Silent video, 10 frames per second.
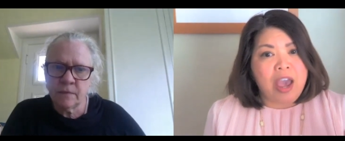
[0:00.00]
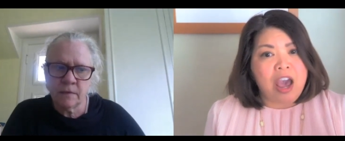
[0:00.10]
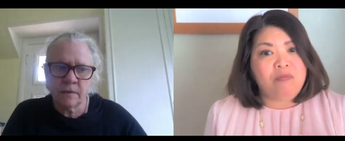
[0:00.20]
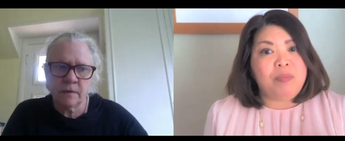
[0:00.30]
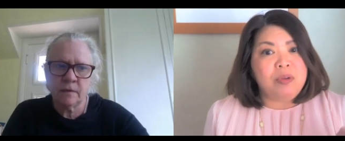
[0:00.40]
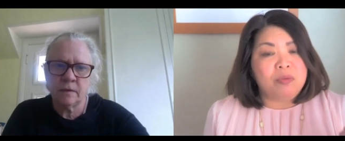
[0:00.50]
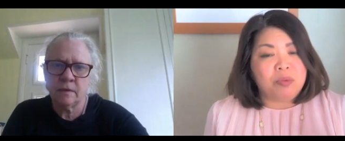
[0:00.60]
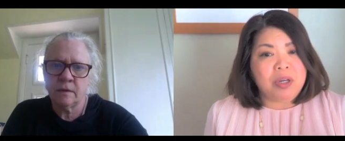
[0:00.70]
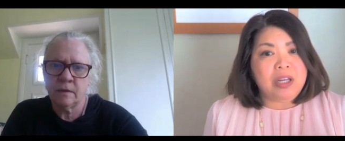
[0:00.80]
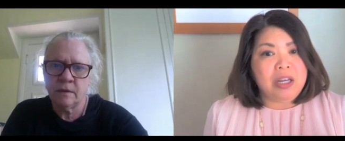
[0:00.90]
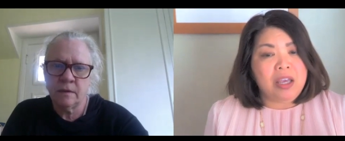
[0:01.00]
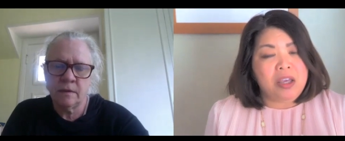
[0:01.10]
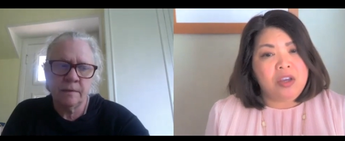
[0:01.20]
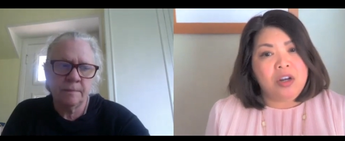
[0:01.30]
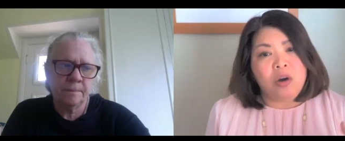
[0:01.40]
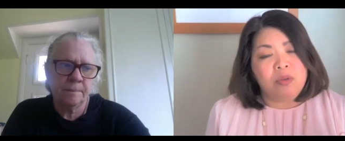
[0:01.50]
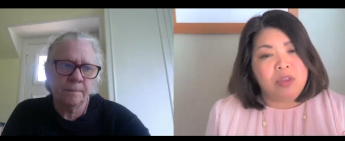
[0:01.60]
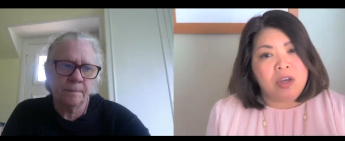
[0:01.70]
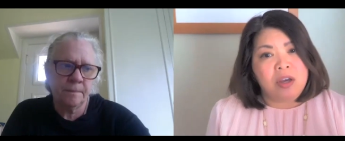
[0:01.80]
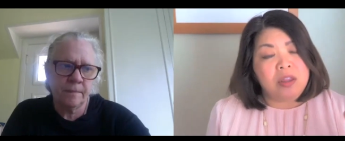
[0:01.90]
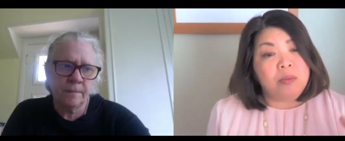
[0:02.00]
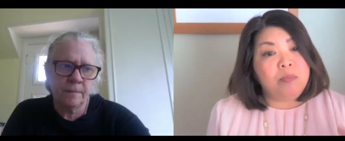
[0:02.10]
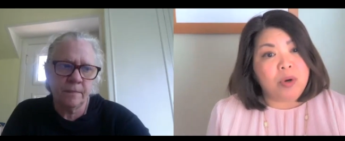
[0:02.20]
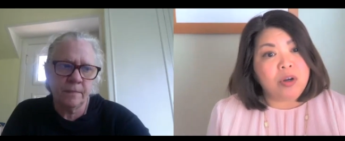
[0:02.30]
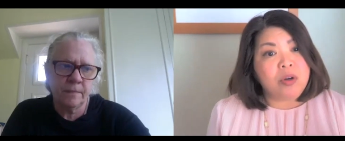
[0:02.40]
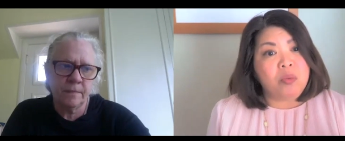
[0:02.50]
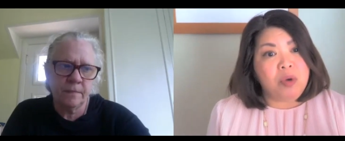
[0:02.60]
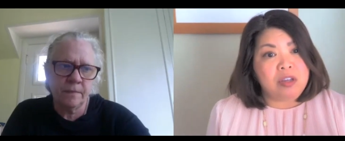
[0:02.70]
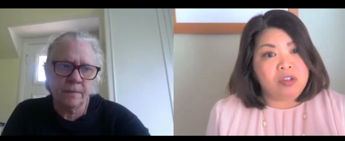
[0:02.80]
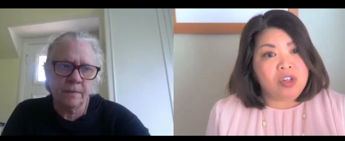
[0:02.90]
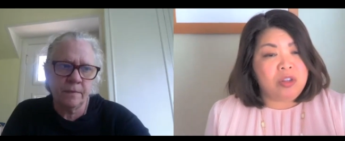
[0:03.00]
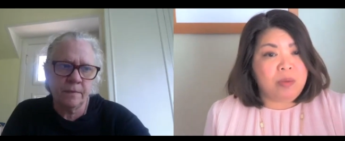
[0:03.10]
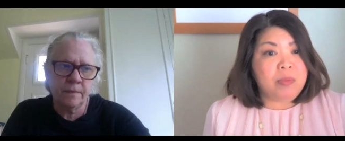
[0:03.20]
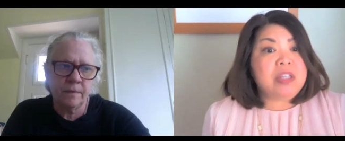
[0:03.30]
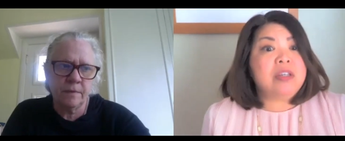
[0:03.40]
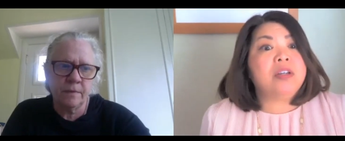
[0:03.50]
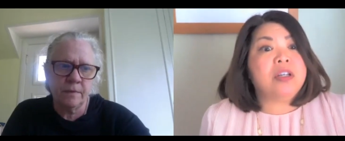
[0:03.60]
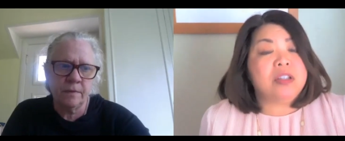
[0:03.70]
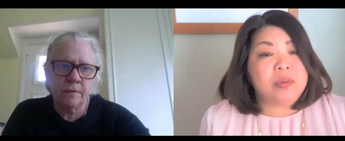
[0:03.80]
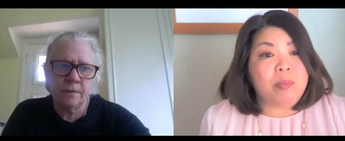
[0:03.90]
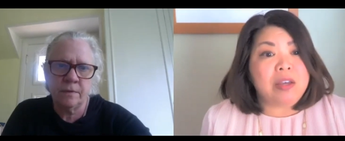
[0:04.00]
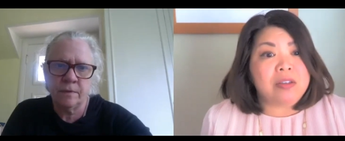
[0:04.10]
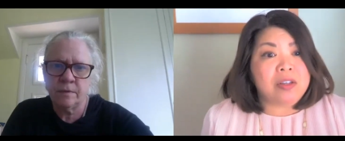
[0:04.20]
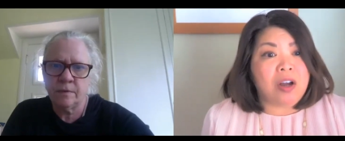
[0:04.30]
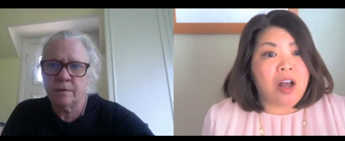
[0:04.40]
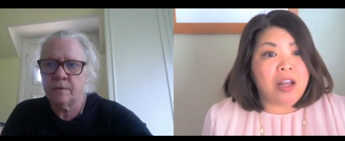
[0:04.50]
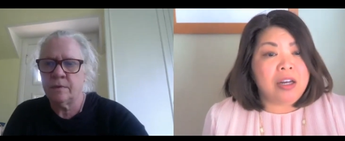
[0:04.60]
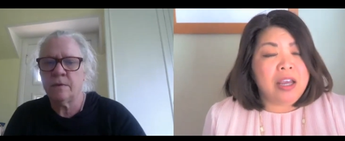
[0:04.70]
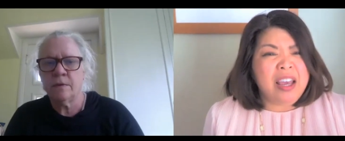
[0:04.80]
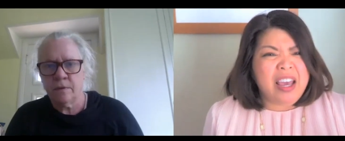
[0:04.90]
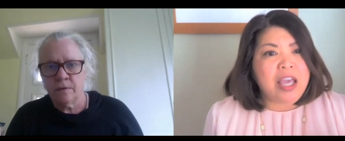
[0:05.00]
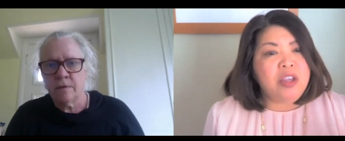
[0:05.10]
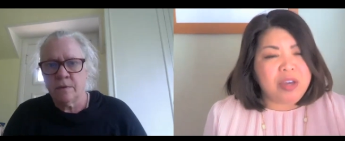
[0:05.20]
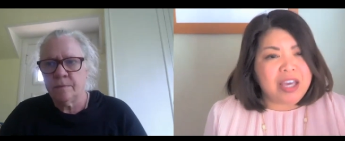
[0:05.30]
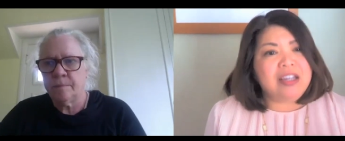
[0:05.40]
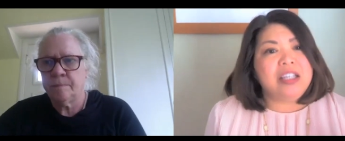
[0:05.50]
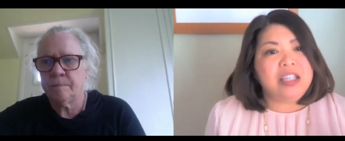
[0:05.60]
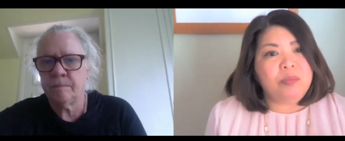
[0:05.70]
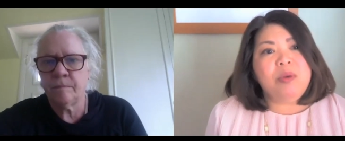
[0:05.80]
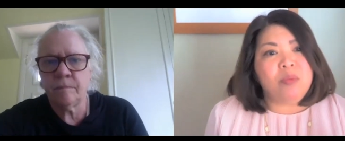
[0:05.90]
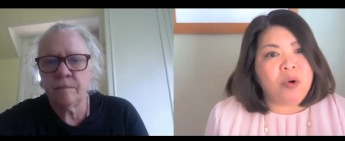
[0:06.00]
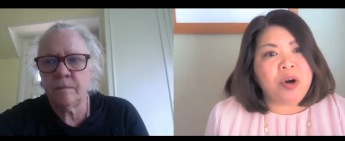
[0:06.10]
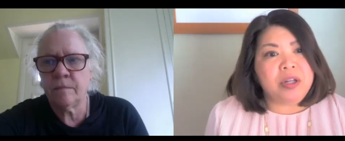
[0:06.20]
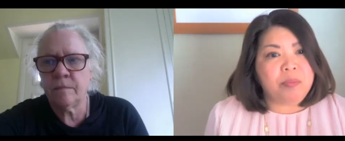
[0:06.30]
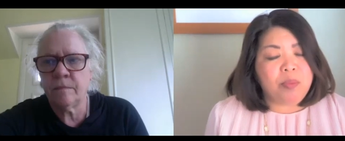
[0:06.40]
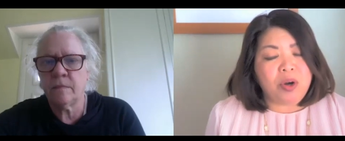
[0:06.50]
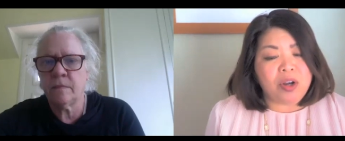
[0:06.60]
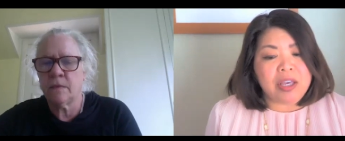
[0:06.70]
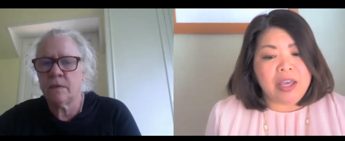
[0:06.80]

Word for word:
Speaker 1: have been reading, you know, the the book which the material is based on, and you get a little bit more in the book.